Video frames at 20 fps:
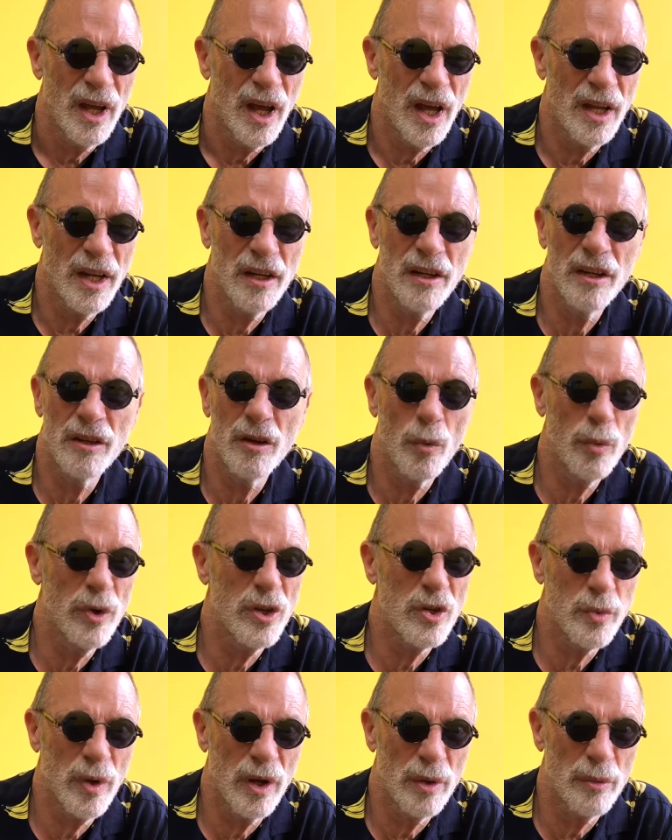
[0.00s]
and I didn't know
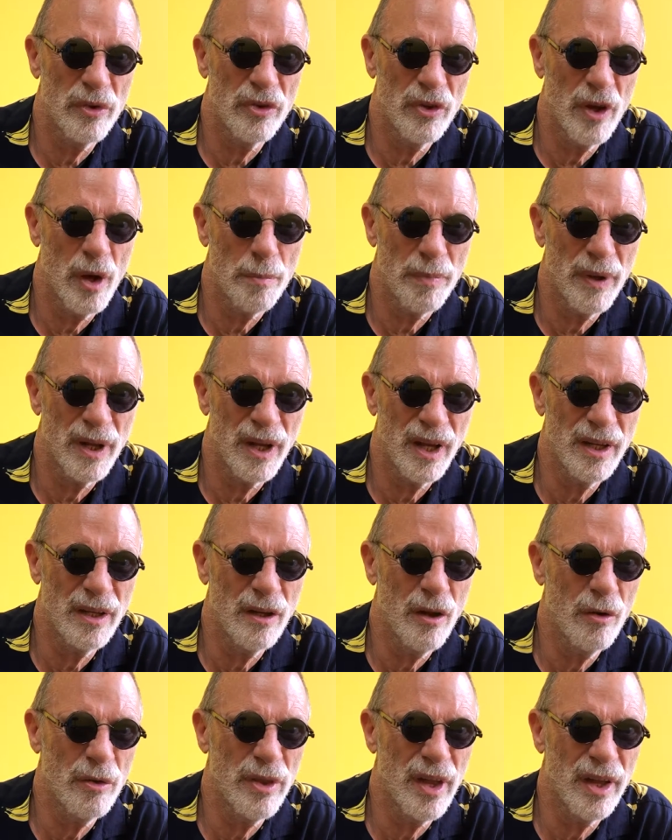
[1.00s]
which way was up, and I
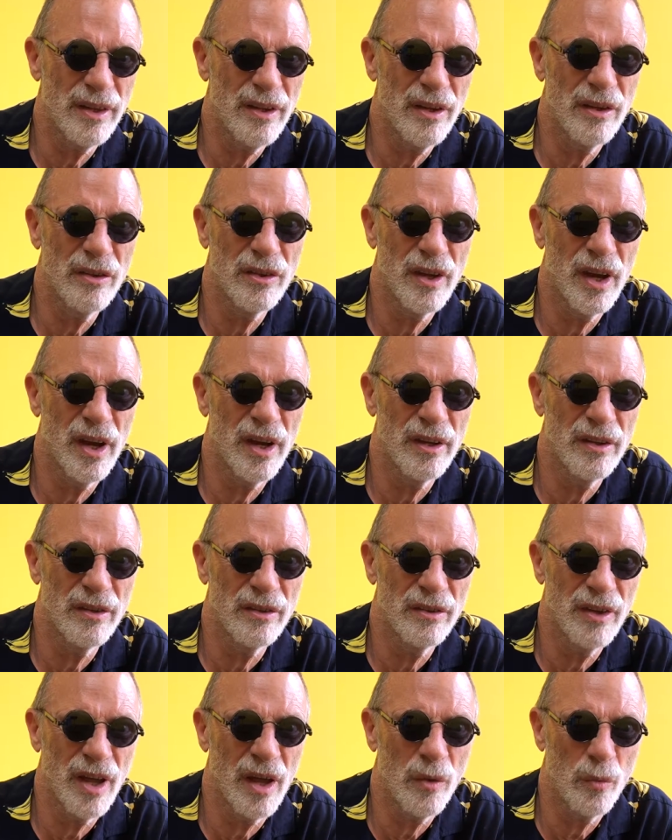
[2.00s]
know that these
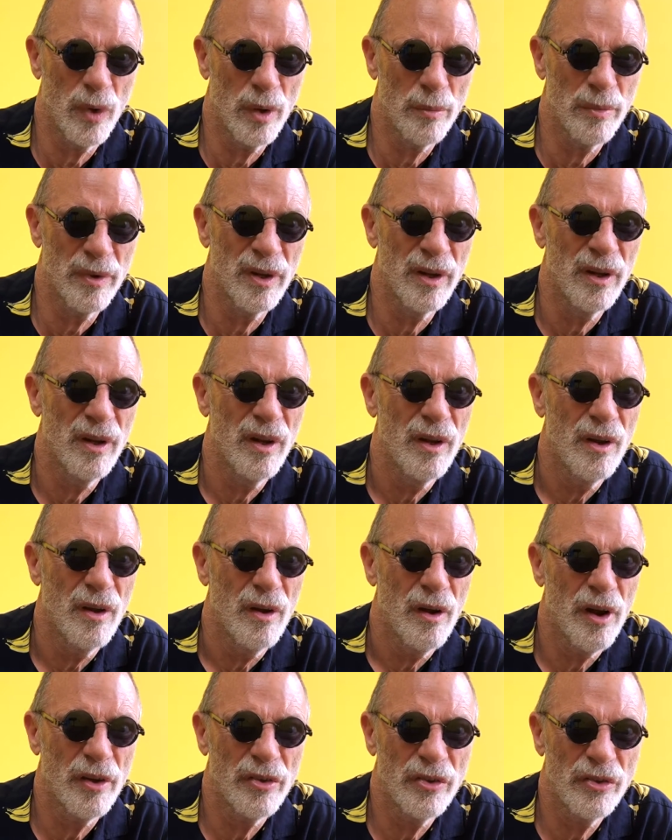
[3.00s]
guys and women
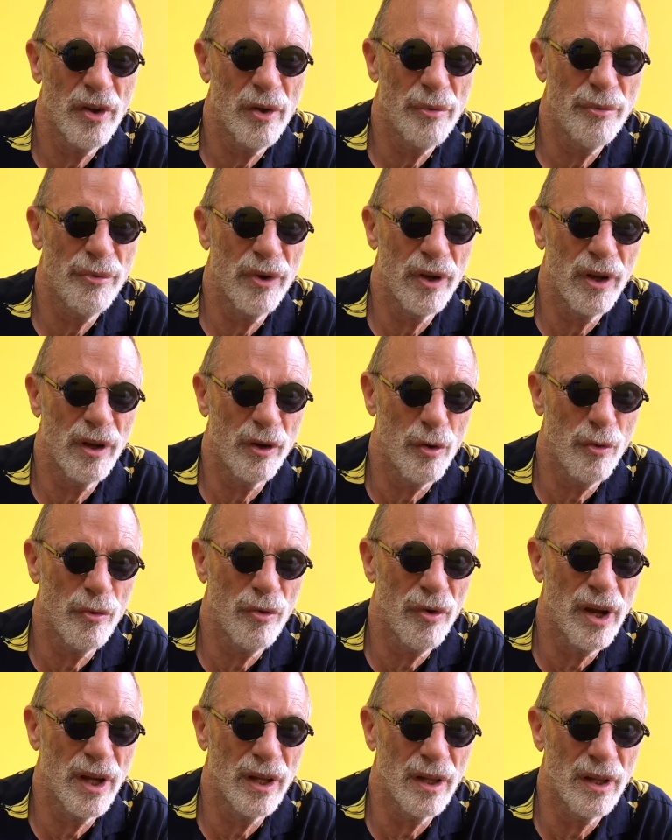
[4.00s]
are suffering
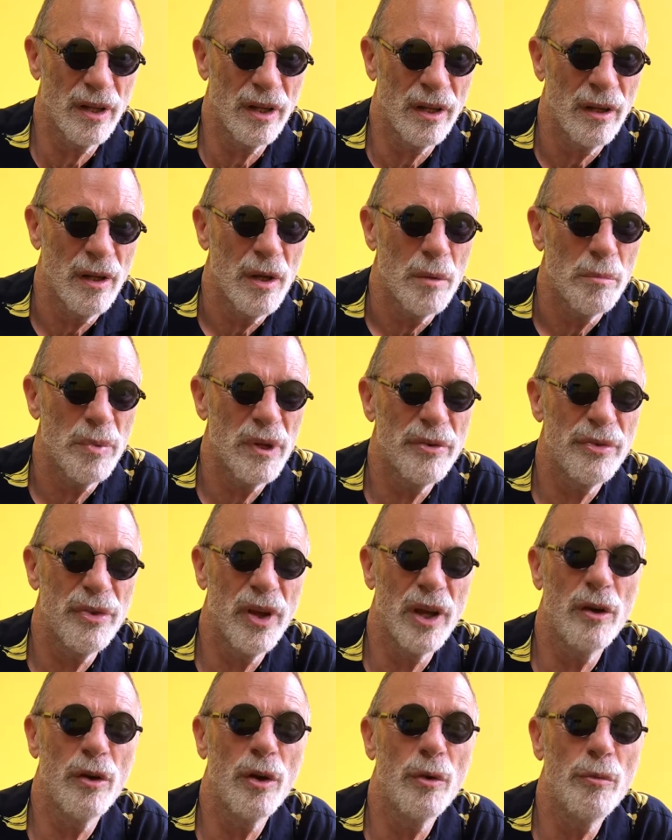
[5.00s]
greatly. But if
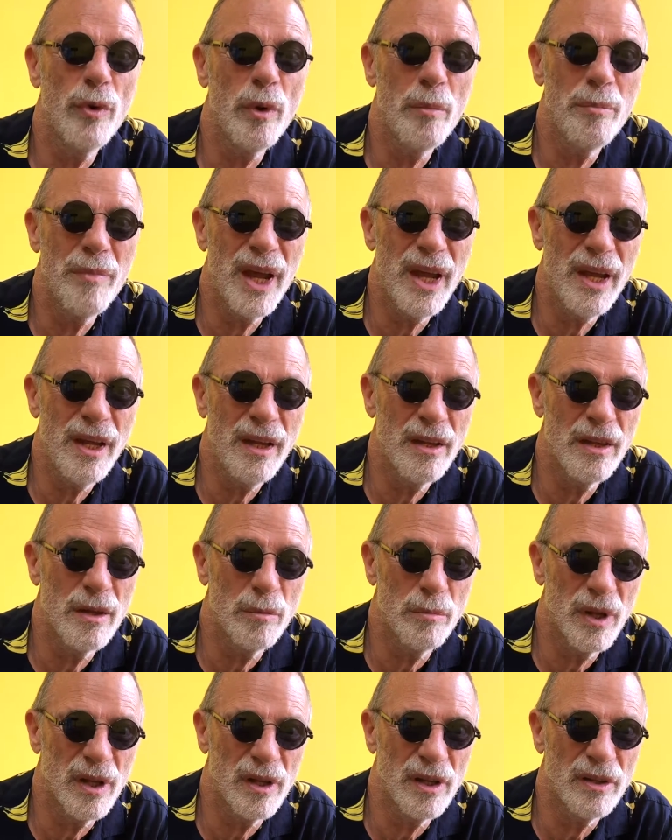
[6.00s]
they could remain in
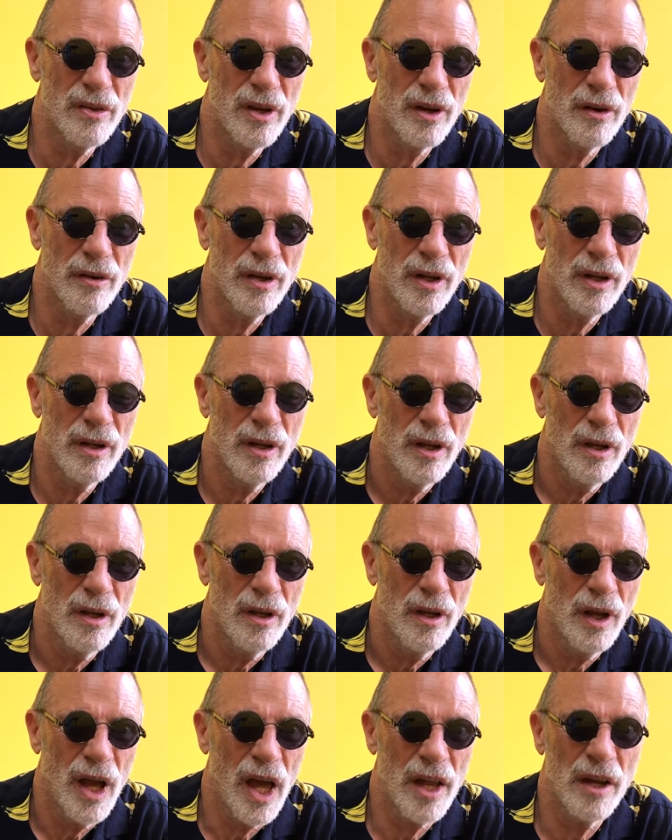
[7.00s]
the military,
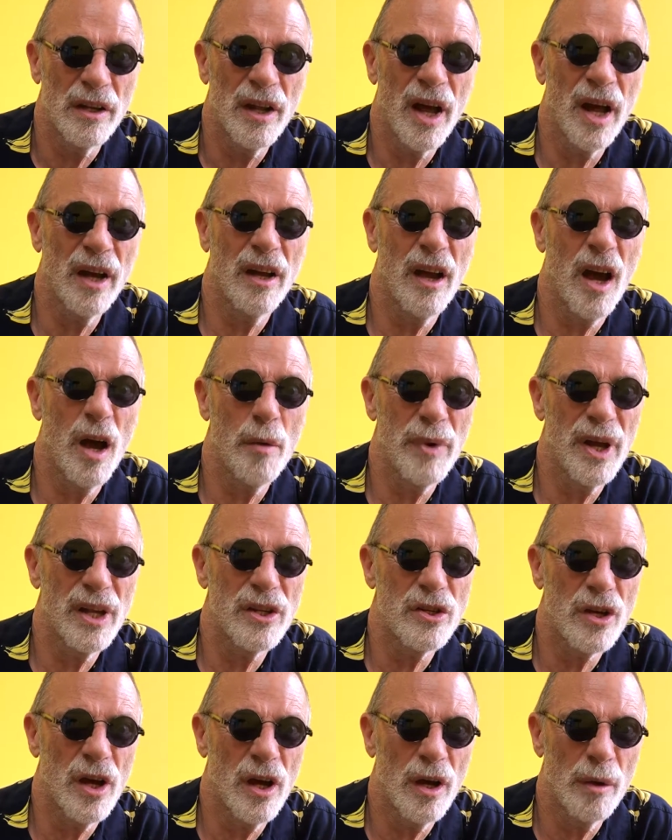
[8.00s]
at a
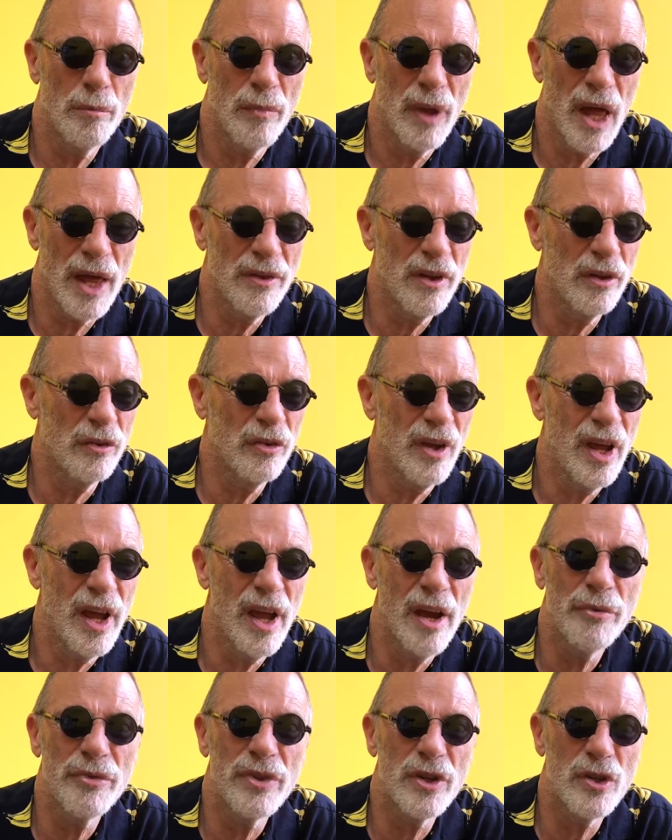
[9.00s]
non-combat job, and there's
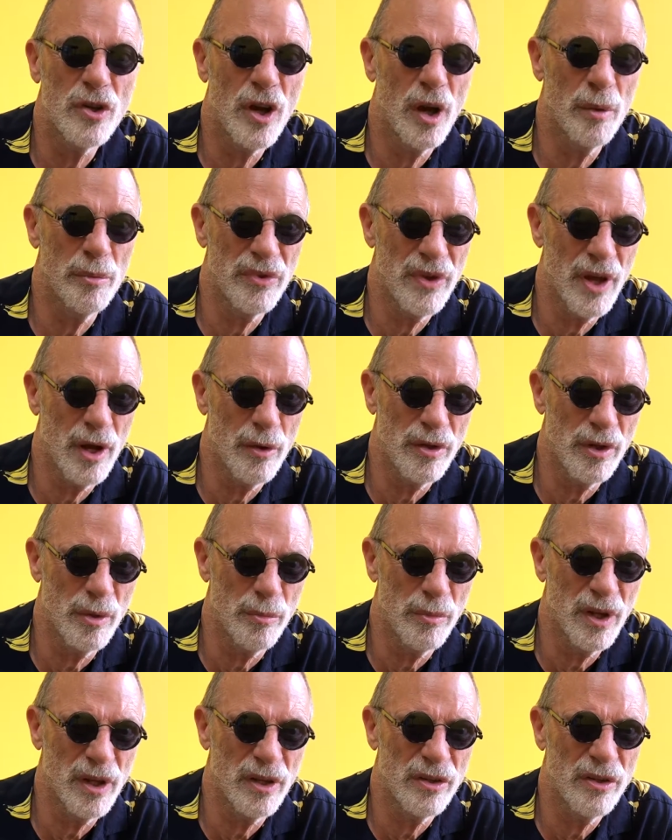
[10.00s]
half the jobs now in
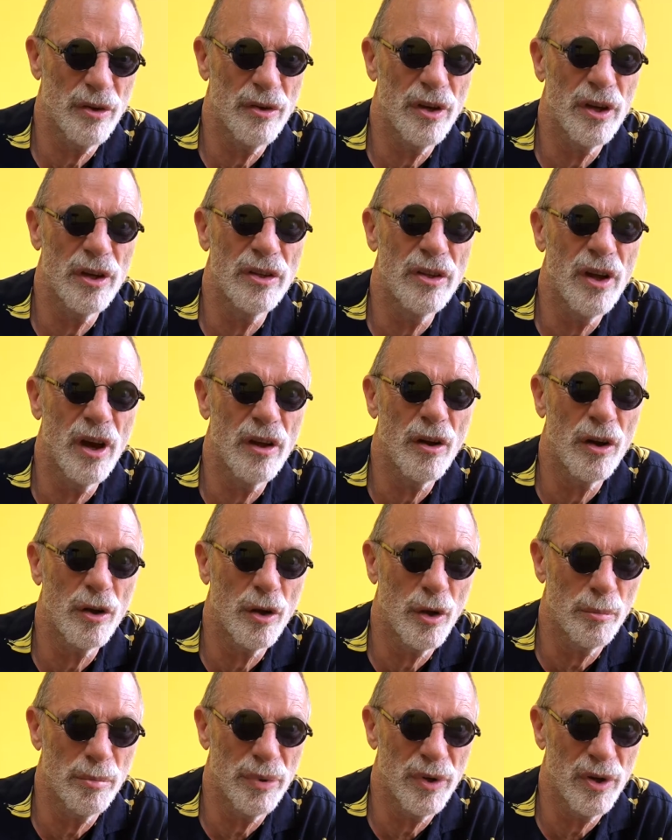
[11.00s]
the military are done
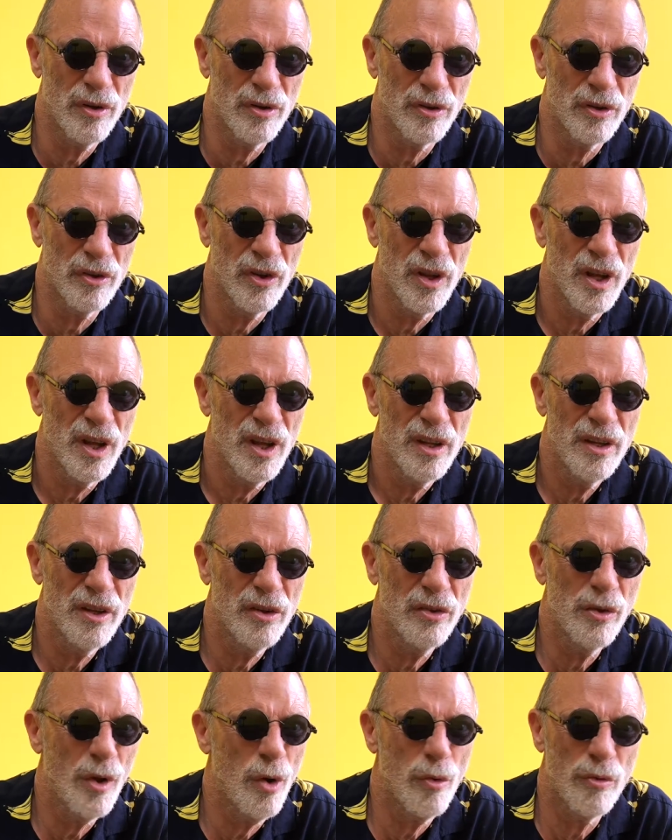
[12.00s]
on computers.
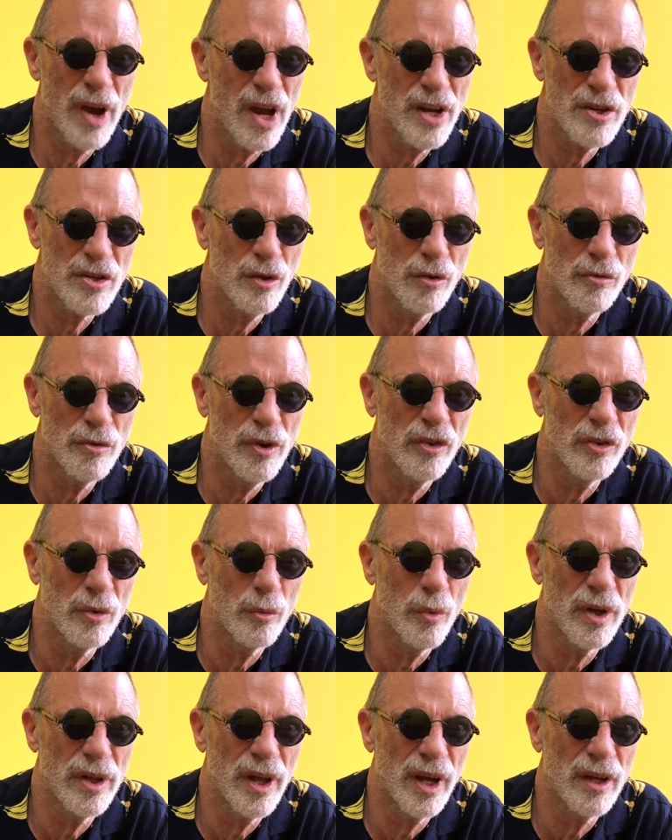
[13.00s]
There's no rational
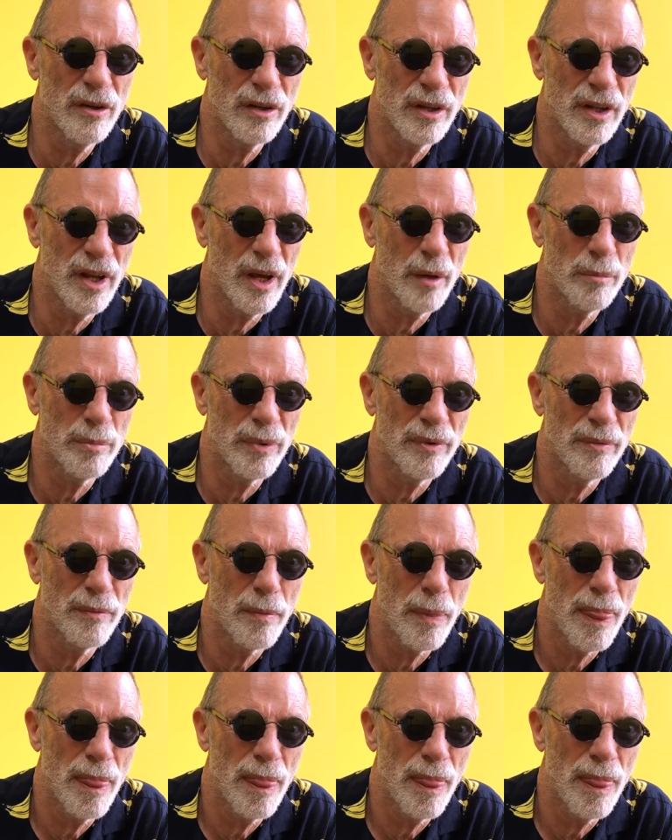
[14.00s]
reason why that couldn't happen.